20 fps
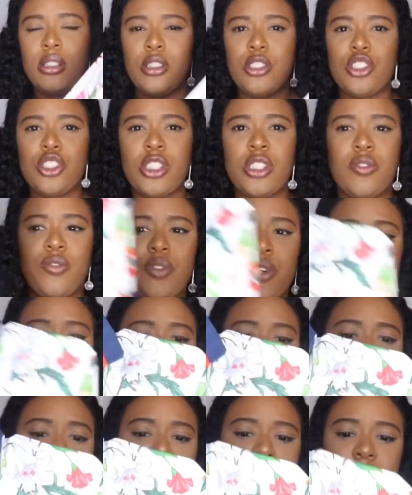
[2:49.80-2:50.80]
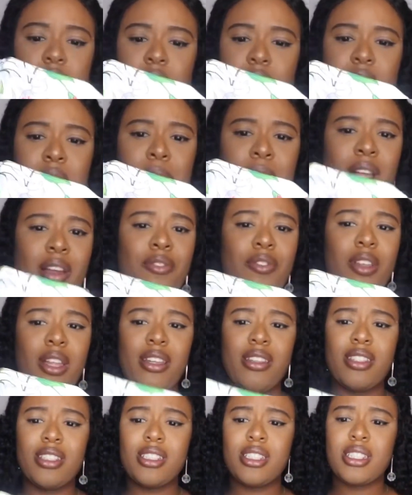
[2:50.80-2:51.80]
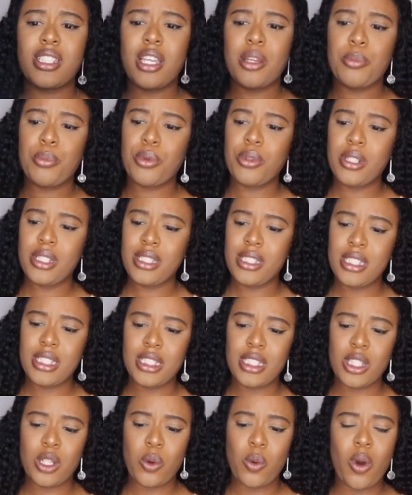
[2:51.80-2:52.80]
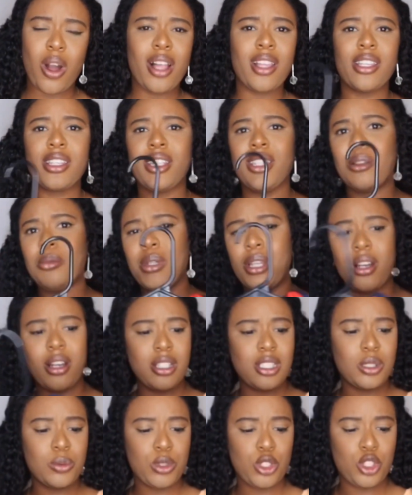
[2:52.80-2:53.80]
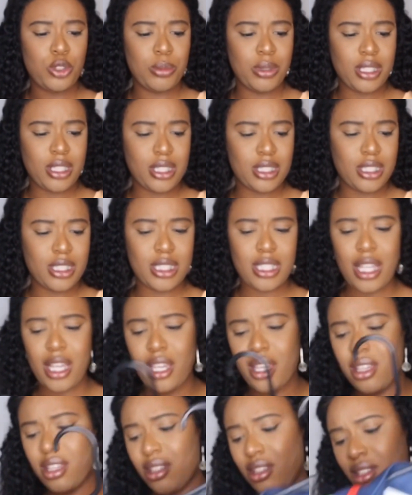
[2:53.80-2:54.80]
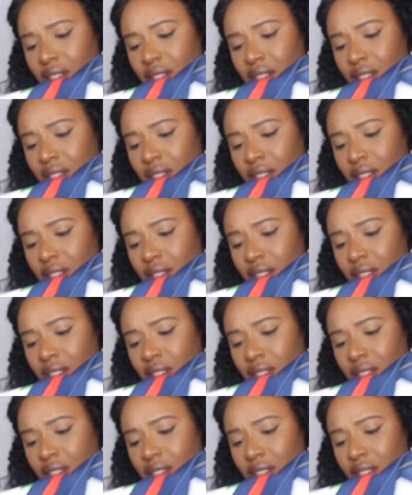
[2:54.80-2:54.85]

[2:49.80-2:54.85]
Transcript: Just very good. I mean, I feel like this is like pretty decent quality, to be honest with you, because it's like,